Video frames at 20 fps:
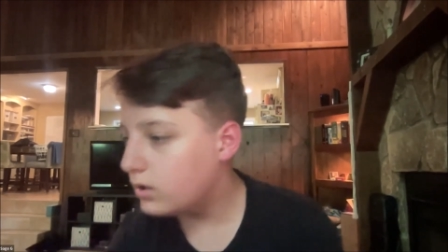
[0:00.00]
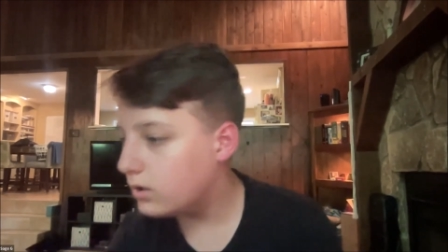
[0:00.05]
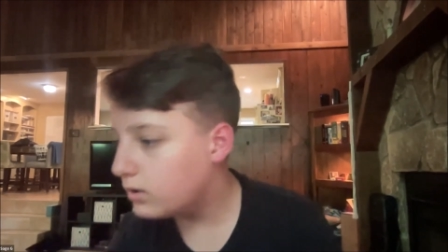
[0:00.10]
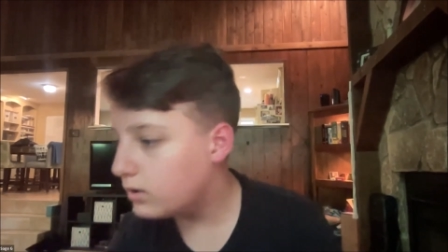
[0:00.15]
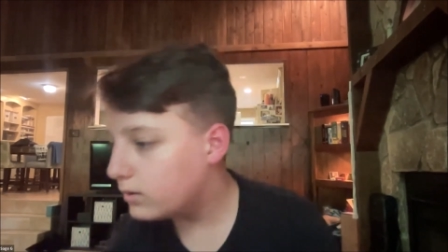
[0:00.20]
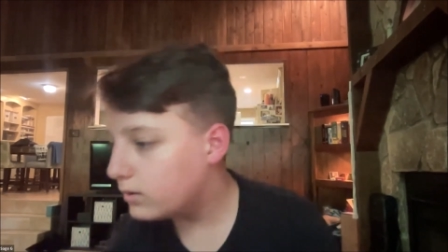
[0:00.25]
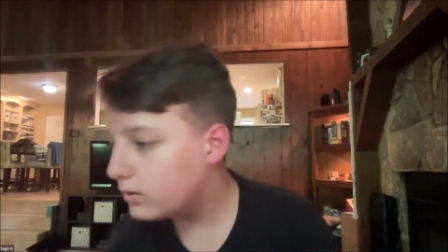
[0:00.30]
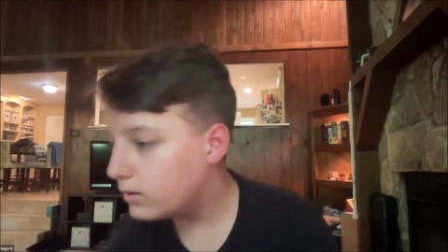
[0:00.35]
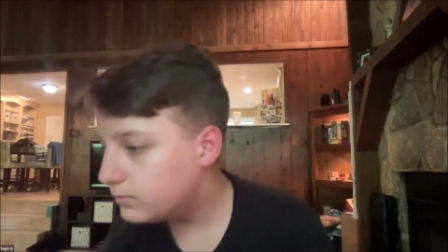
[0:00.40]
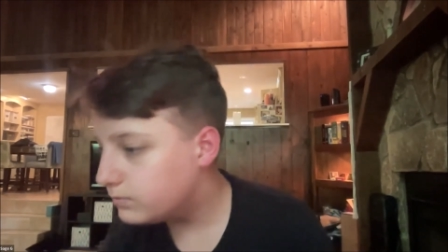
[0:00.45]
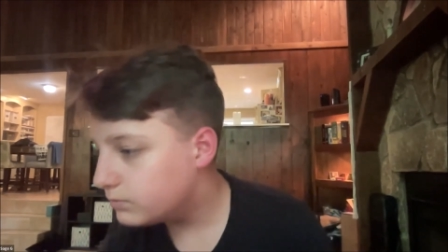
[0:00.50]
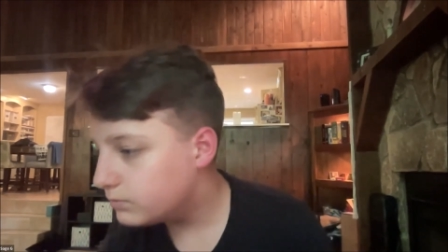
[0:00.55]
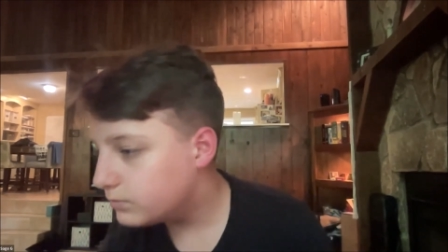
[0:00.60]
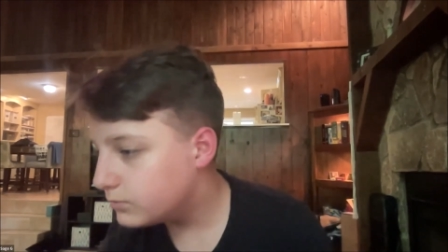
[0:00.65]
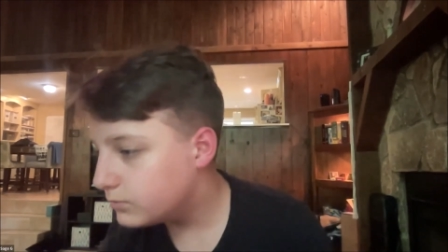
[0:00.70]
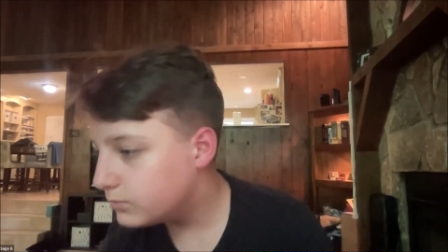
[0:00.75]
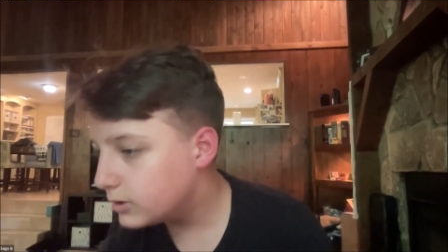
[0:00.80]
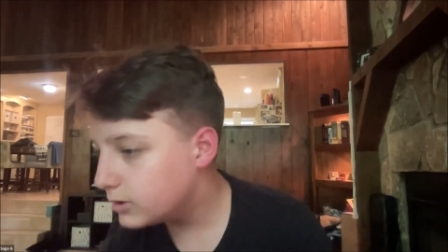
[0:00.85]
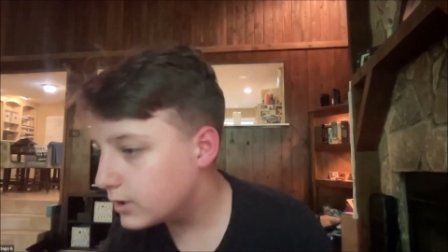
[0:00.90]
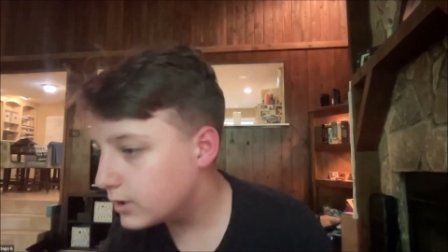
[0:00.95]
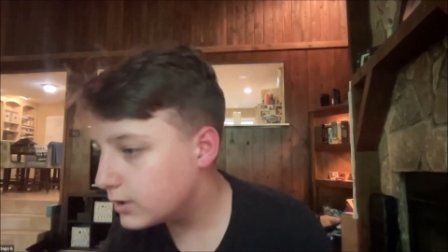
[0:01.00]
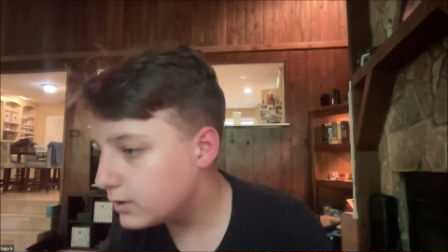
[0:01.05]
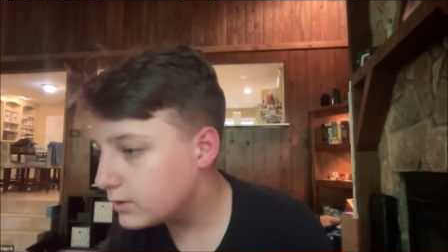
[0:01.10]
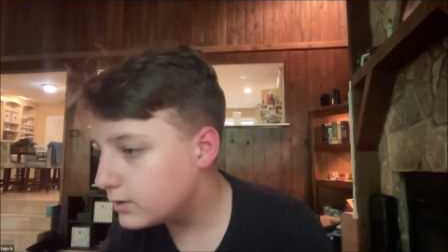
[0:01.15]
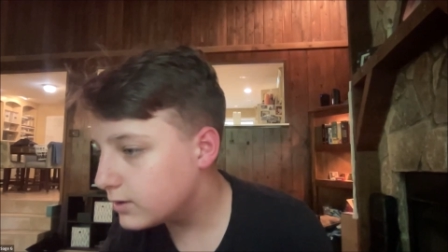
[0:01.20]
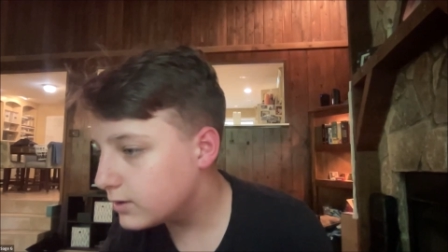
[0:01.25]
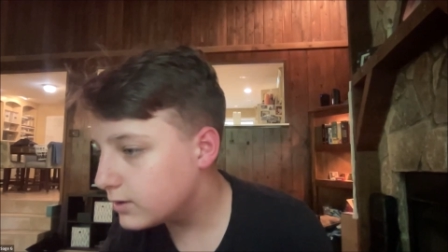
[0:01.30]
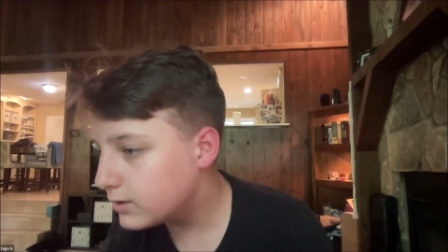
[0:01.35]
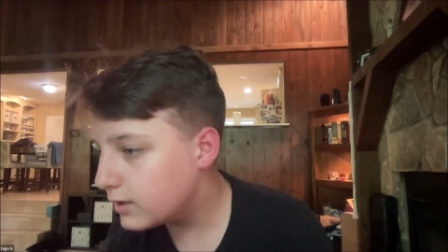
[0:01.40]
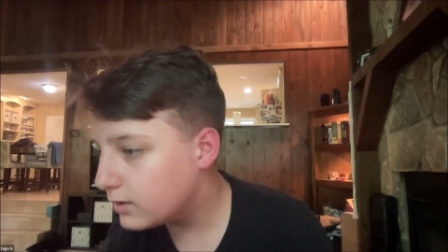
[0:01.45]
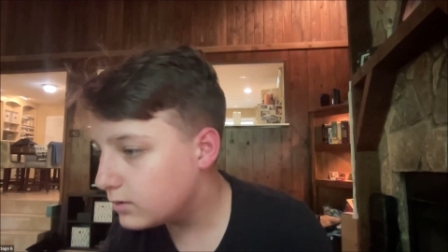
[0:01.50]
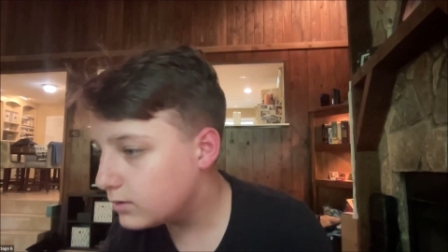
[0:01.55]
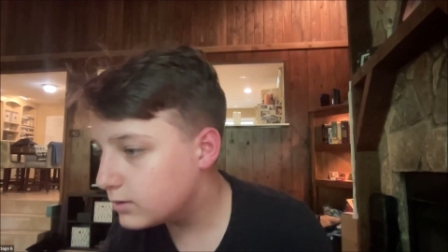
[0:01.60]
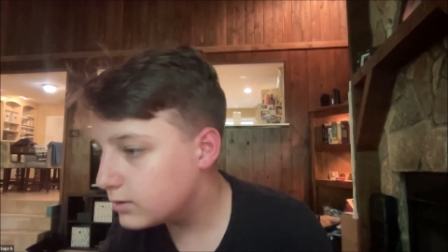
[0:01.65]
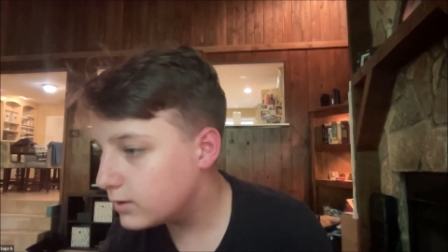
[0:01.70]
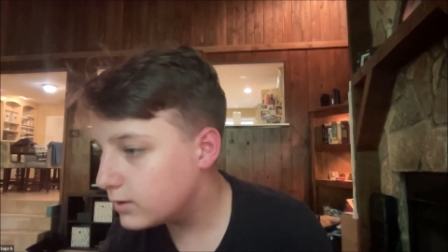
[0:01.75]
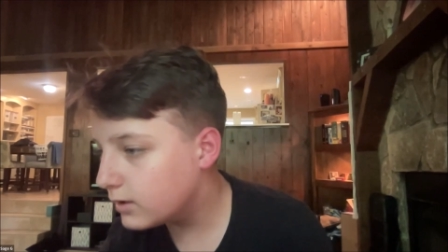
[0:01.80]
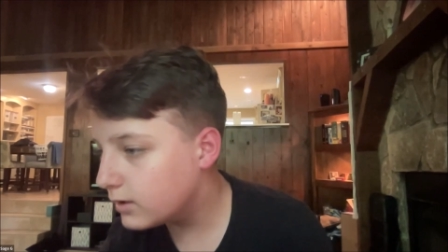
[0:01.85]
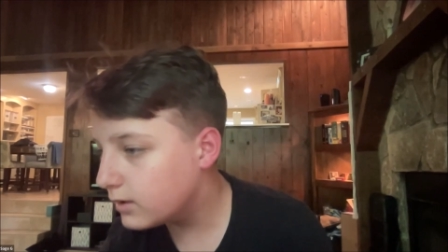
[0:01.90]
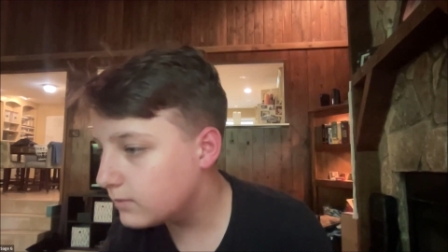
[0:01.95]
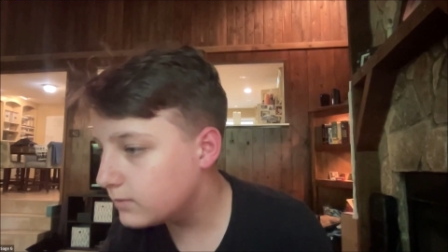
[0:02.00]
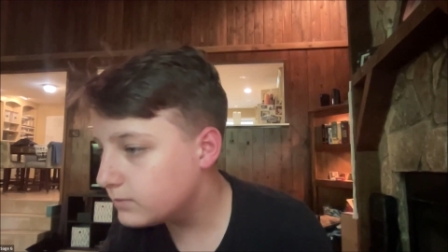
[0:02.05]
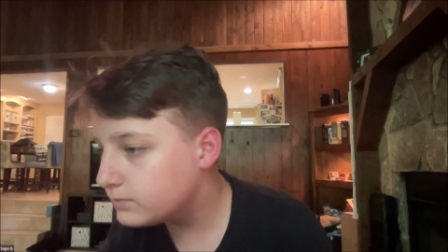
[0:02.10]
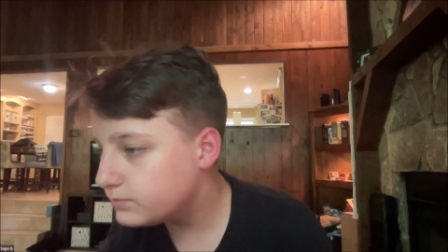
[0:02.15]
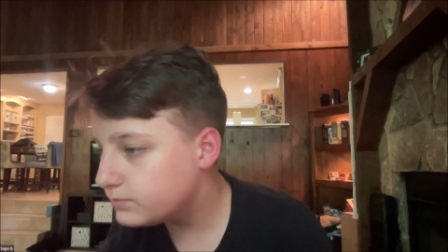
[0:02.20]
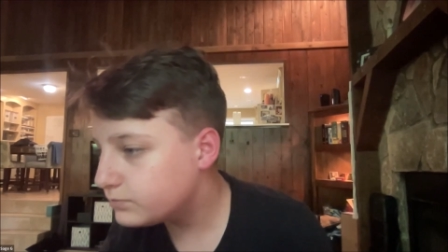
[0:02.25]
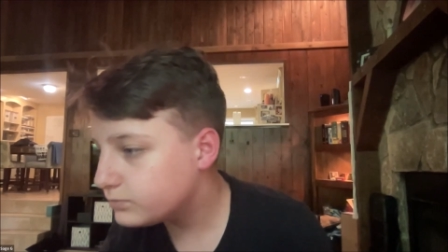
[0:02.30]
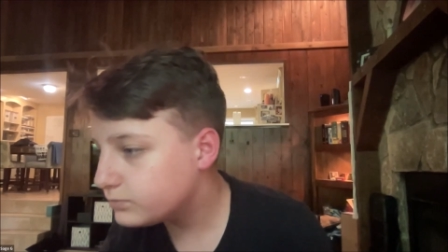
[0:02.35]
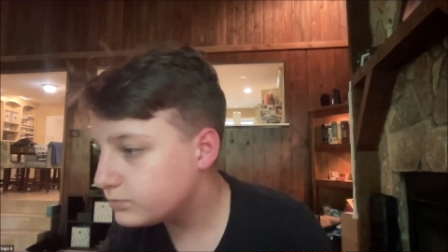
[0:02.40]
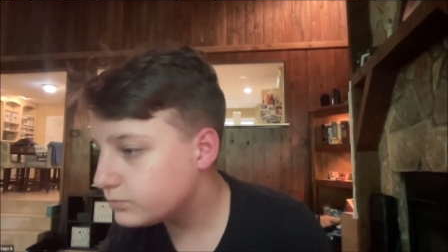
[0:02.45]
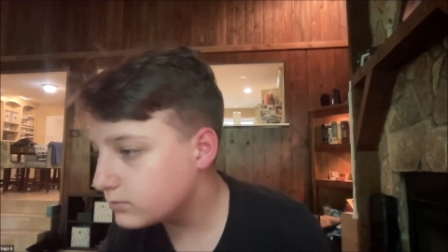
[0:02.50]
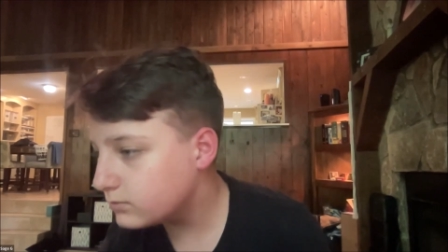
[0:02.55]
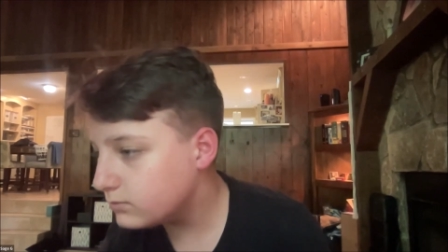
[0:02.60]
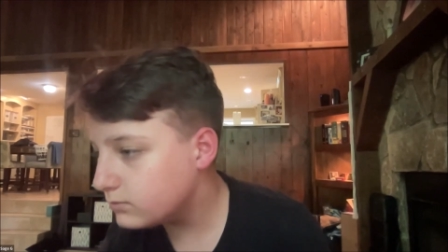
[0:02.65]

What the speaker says: We'll get into that in a second.